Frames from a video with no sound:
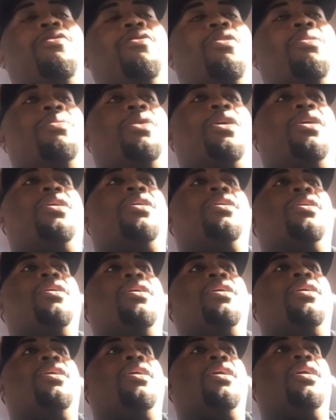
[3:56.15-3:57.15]
Former
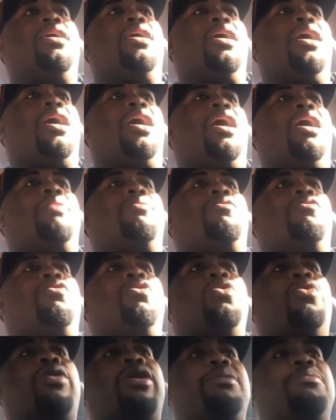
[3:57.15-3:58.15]

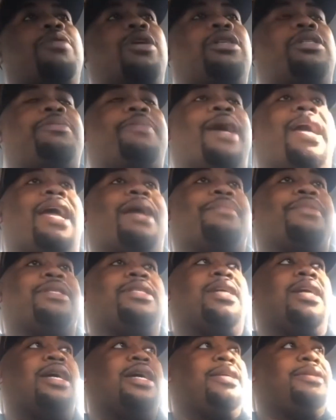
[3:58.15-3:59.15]
ruined merch by
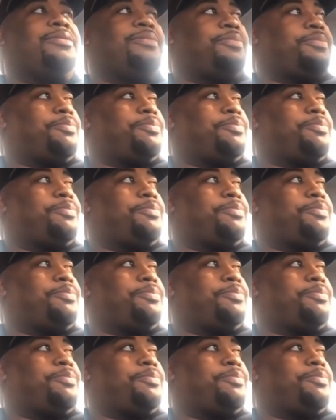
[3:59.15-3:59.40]
Amazon.